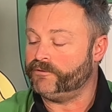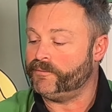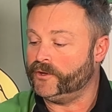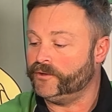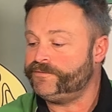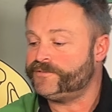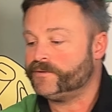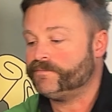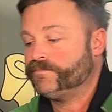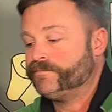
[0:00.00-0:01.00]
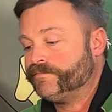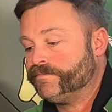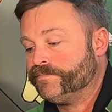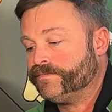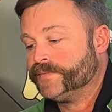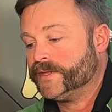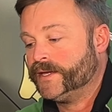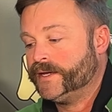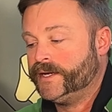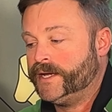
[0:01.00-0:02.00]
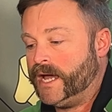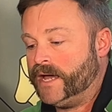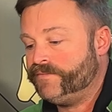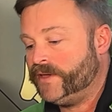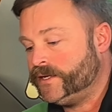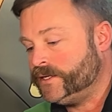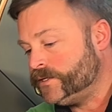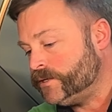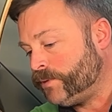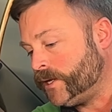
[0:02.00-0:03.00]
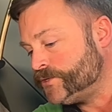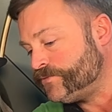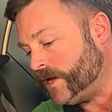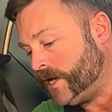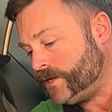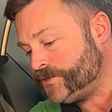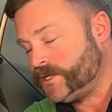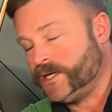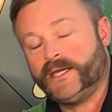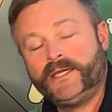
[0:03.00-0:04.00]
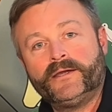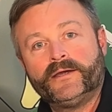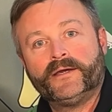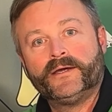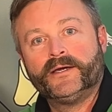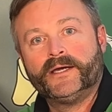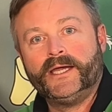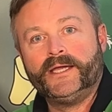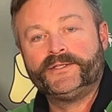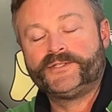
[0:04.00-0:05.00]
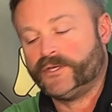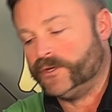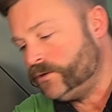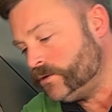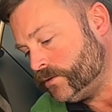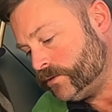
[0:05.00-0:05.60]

removed. And then you place the hex key into